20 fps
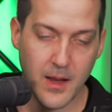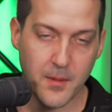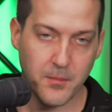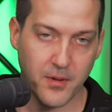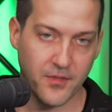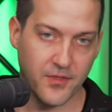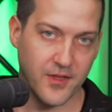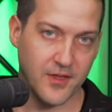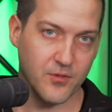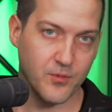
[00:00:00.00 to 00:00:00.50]

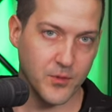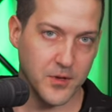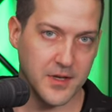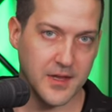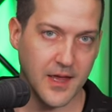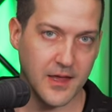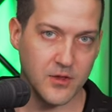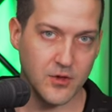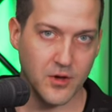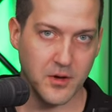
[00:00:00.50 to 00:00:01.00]
But this would
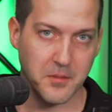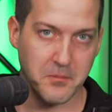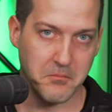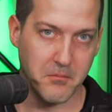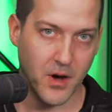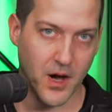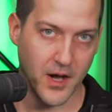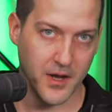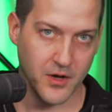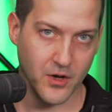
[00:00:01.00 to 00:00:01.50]
get you a
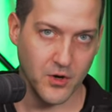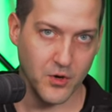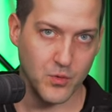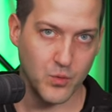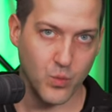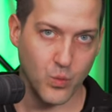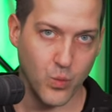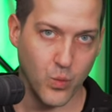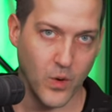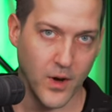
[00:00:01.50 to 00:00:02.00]
mono
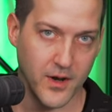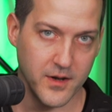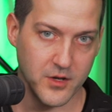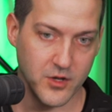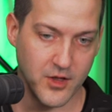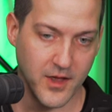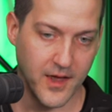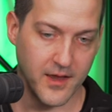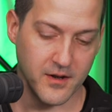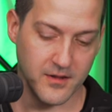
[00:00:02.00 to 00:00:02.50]

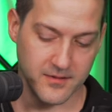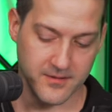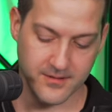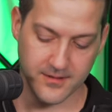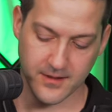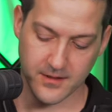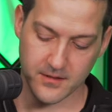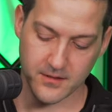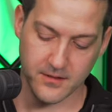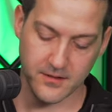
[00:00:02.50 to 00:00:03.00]
one-channel
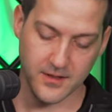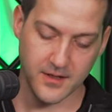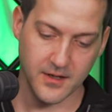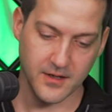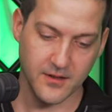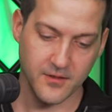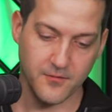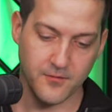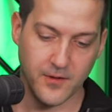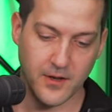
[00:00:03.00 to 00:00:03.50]
signal
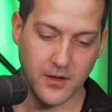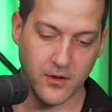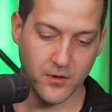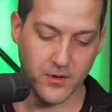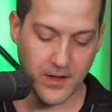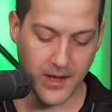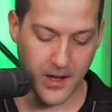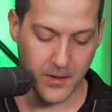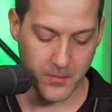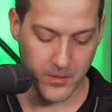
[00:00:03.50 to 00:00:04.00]
into the video
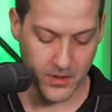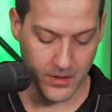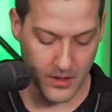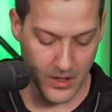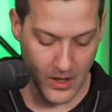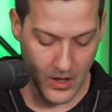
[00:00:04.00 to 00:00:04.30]
camera.